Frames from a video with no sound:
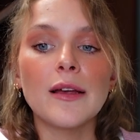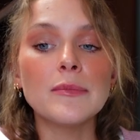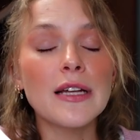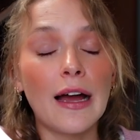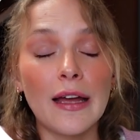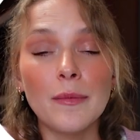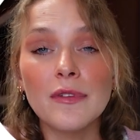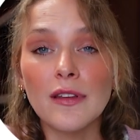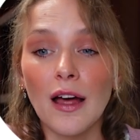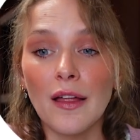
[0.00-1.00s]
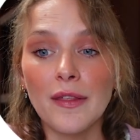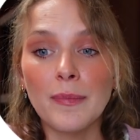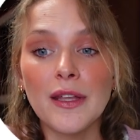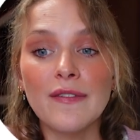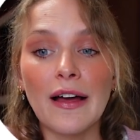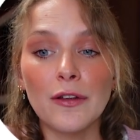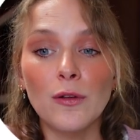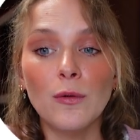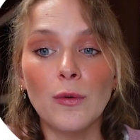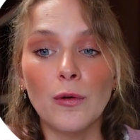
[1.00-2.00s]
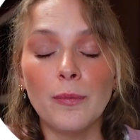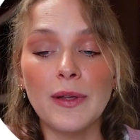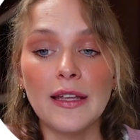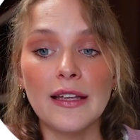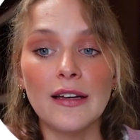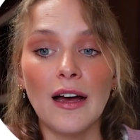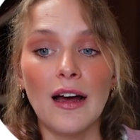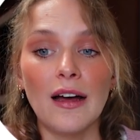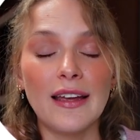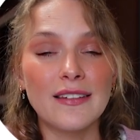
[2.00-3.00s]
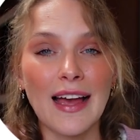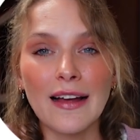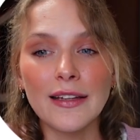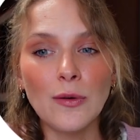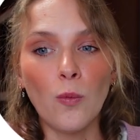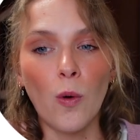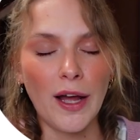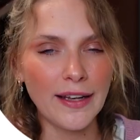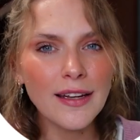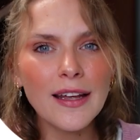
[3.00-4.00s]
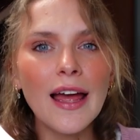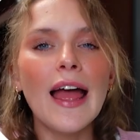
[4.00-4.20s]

sometimes the p-value will be exactly 1.